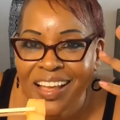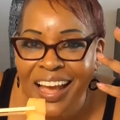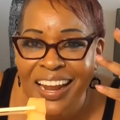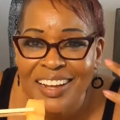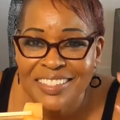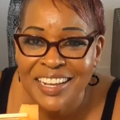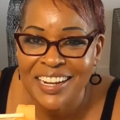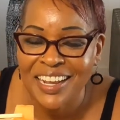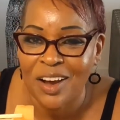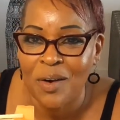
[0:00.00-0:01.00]
And I'll say
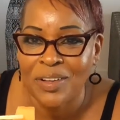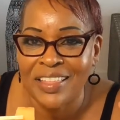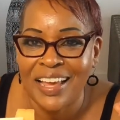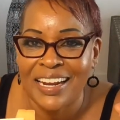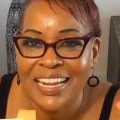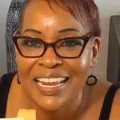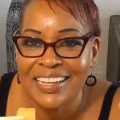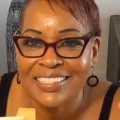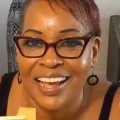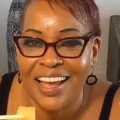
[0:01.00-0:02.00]
it again, the only thing I need
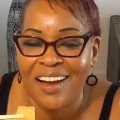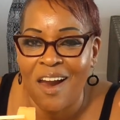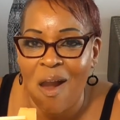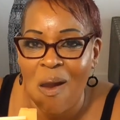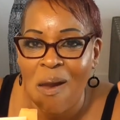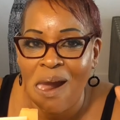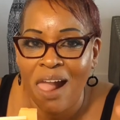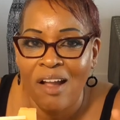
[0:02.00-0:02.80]
is a